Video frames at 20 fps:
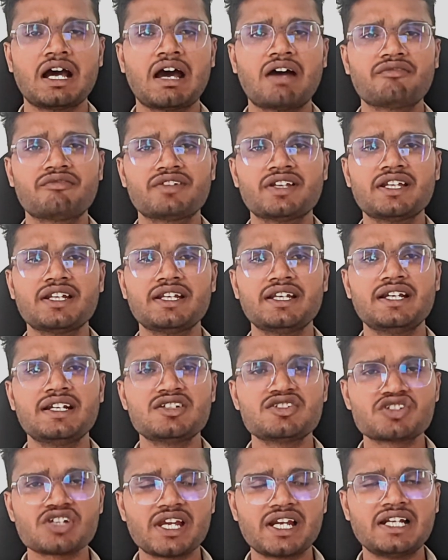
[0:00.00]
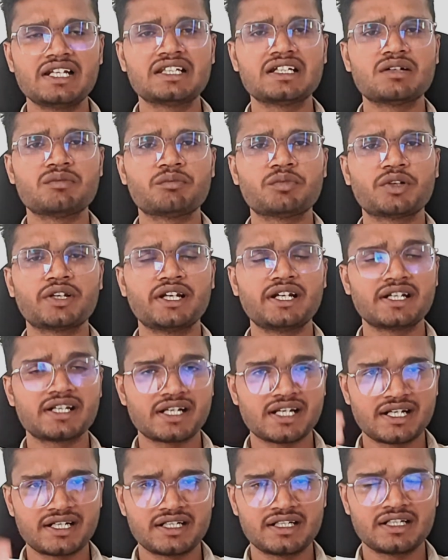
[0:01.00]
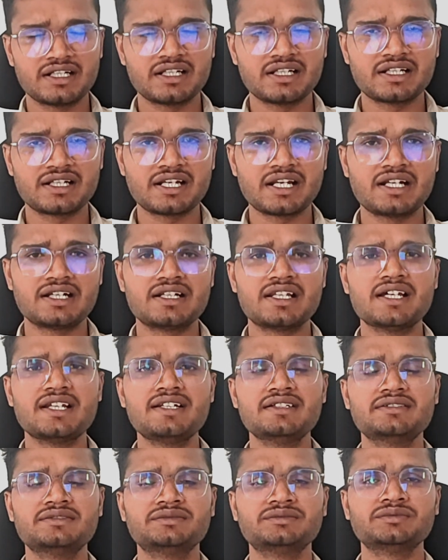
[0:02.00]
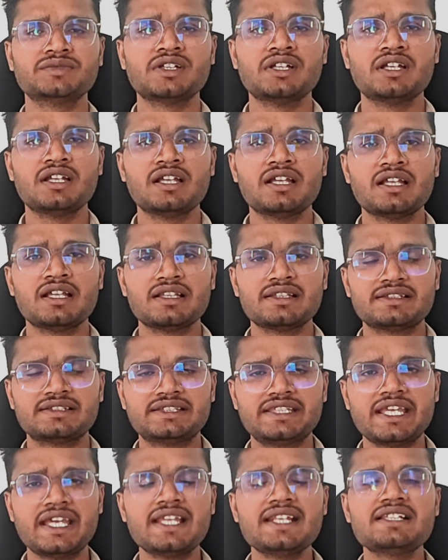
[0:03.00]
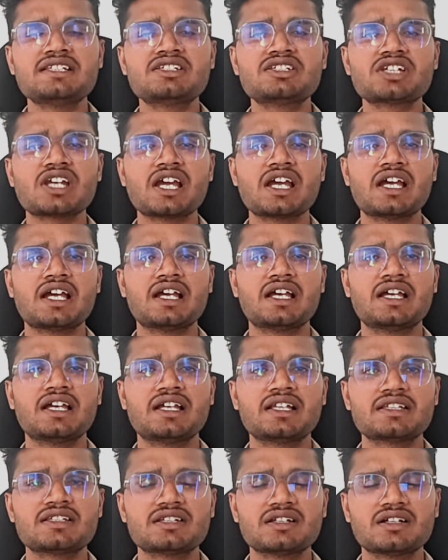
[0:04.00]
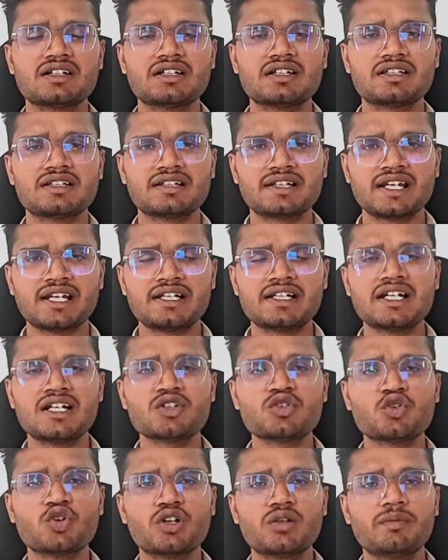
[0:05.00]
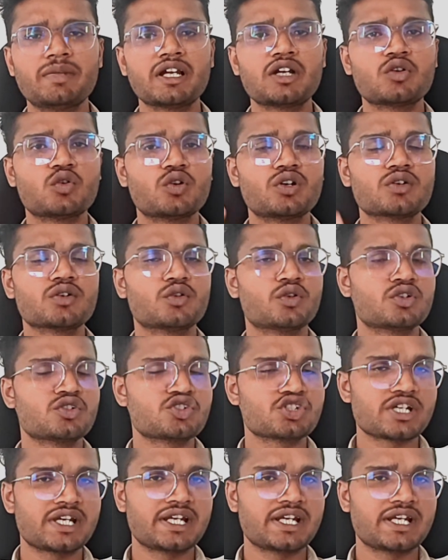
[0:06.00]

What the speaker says: After it, child component render, then rendered callback called on